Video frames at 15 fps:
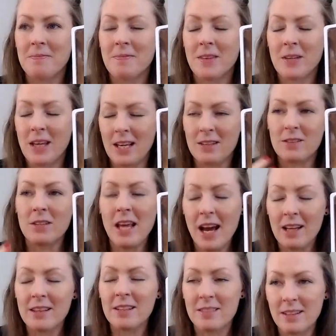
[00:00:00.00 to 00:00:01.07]
okay so
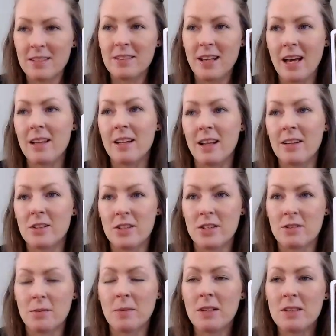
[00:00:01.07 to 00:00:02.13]
yeah this is the analogies
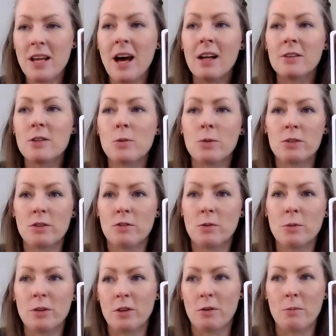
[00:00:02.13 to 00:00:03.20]
i'm not telling you what to do
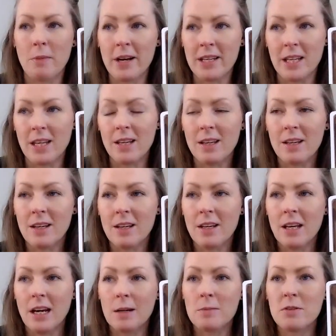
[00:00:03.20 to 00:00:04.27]
with your money
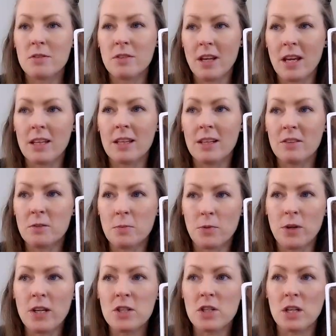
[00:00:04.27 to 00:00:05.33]
i'm just saying the
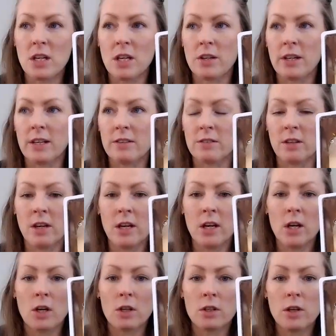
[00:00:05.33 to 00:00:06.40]
inspiration here is
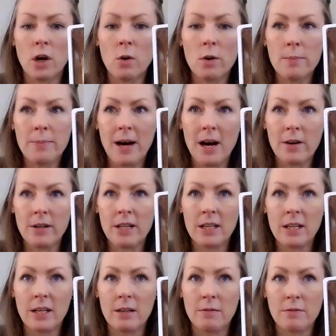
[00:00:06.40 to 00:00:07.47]
go about it
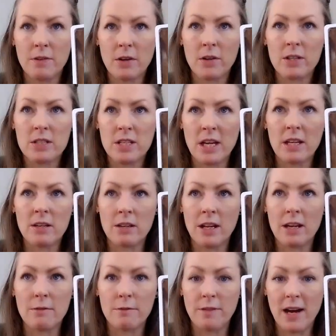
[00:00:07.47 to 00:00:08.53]
in a very
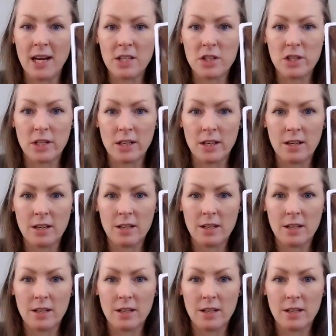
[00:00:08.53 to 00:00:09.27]
day-to-day fashion